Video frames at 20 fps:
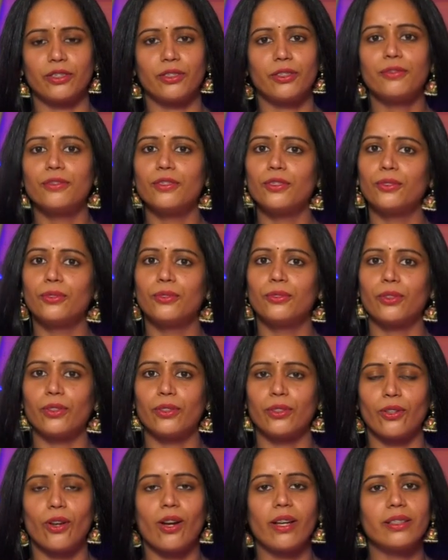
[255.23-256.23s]
If you
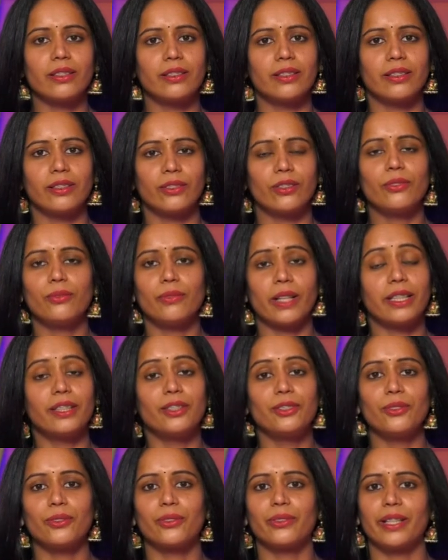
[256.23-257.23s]
were not, you know, why
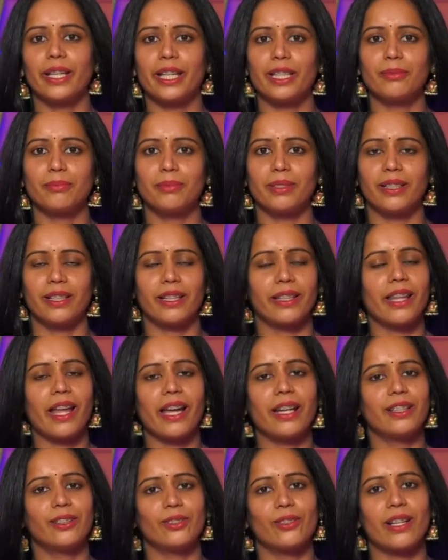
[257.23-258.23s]
did you create me? Like
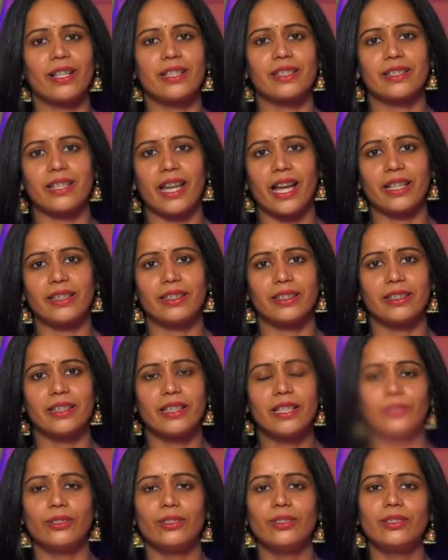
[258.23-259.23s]
that, and I started,
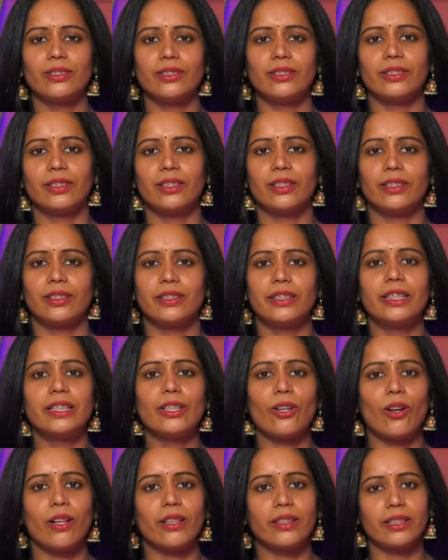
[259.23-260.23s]
you know, did
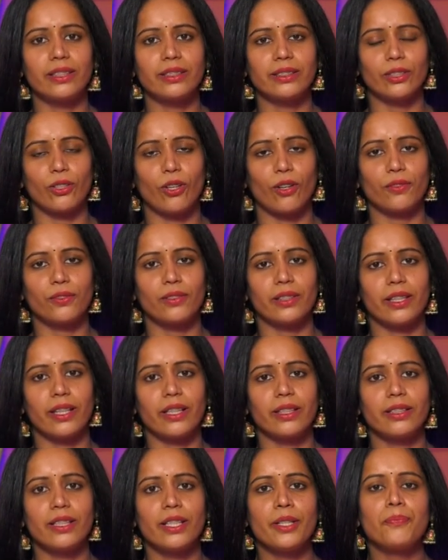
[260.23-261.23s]
all this, and after
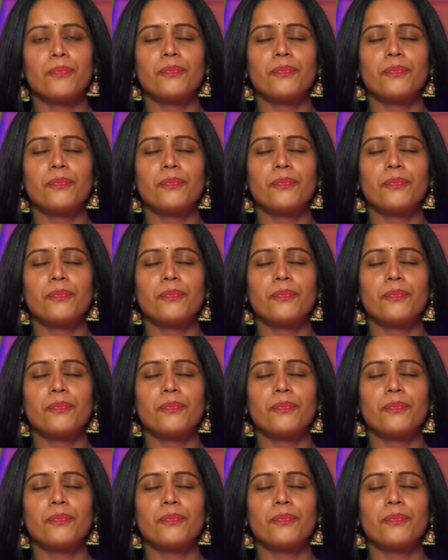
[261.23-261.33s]
that,